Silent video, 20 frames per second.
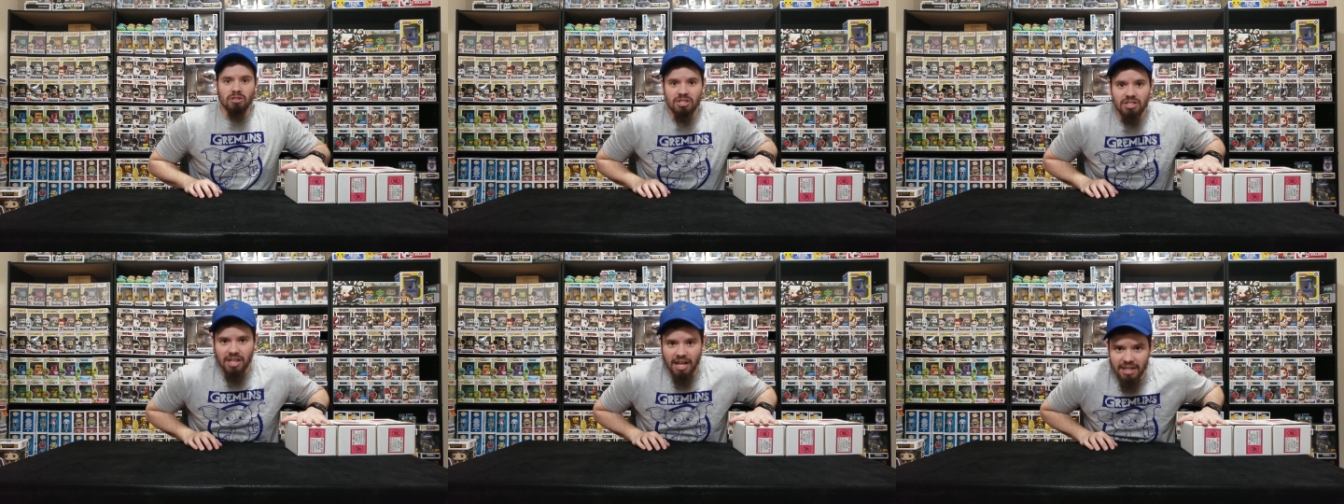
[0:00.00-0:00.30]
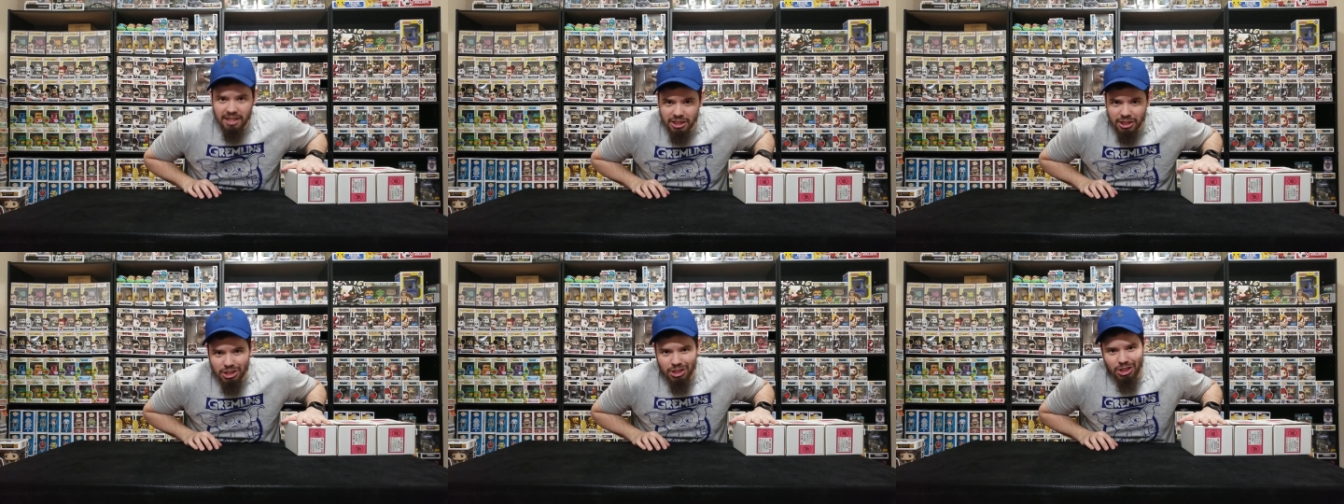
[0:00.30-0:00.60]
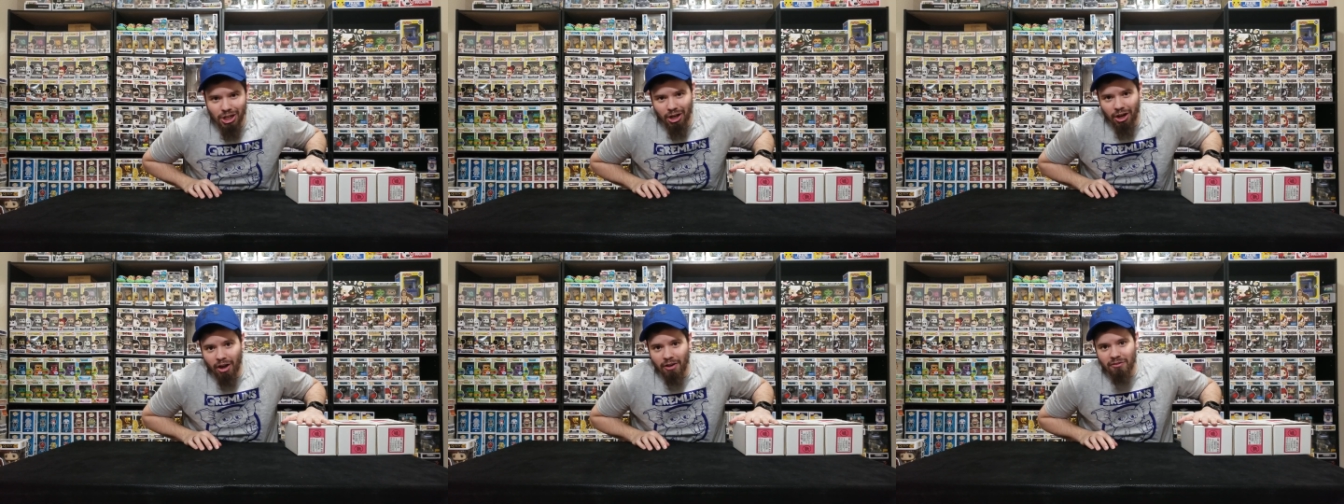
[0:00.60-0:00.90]
decided to
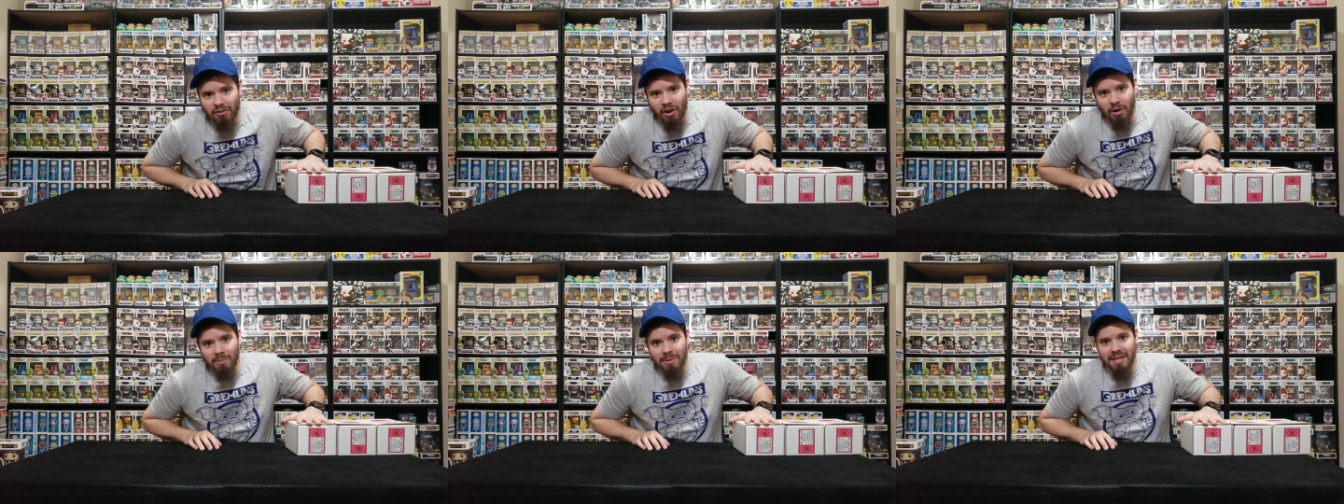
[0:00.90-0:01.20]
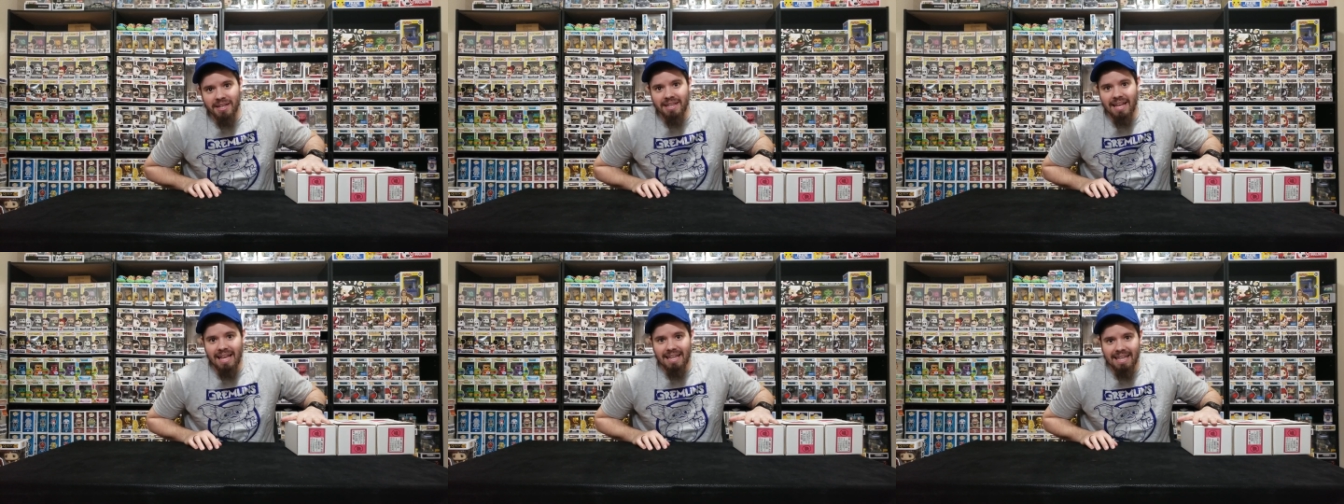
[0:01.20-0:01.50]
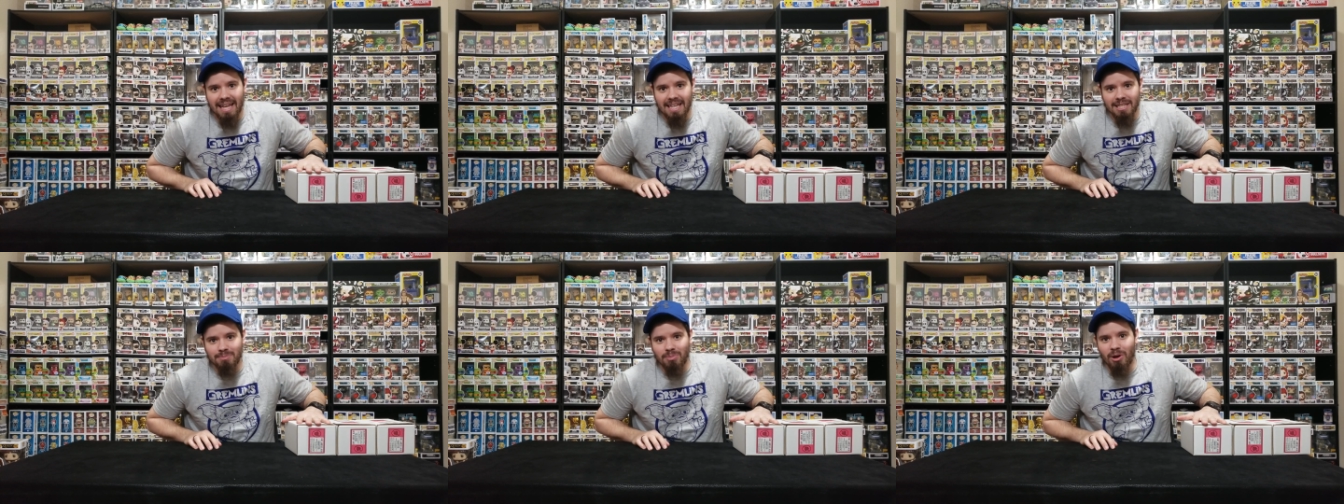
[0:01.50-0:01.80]
shut off on me in that
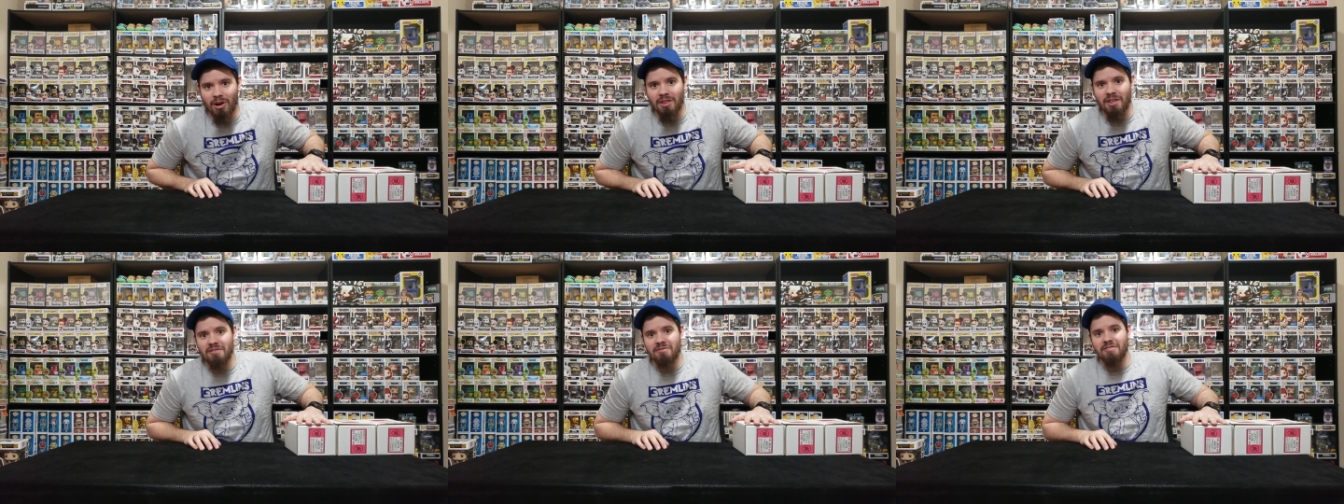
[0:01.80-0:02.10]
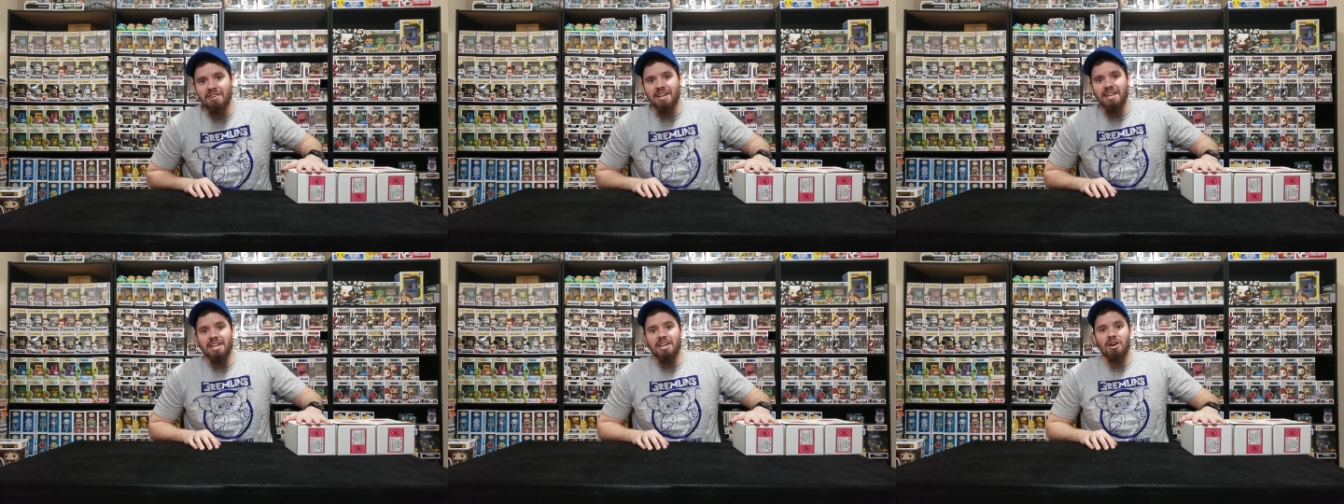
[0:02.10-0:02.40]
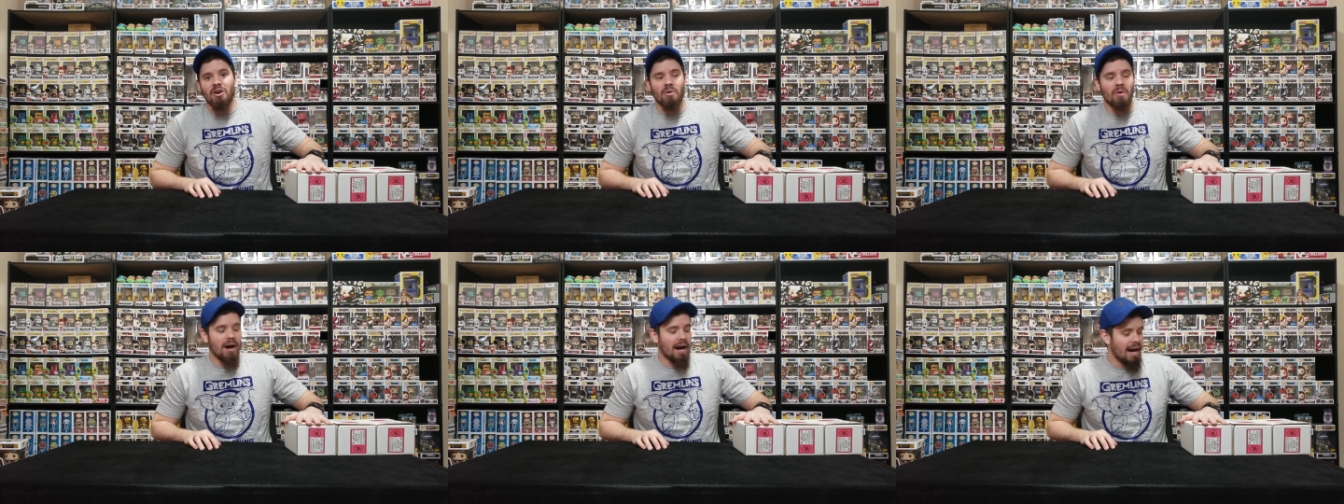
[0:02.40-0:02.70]
last part of that video.